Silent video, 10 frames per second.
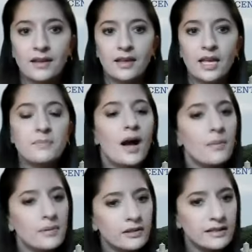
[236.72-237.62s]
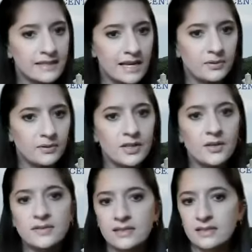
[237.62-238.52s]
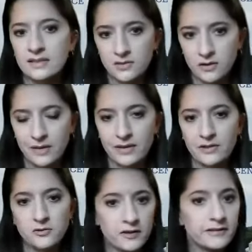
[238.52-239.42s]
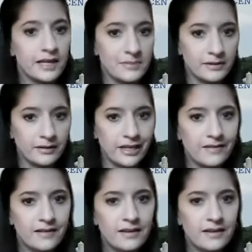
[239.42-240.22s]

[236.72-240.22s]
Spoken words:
A popular example used in describing strict liability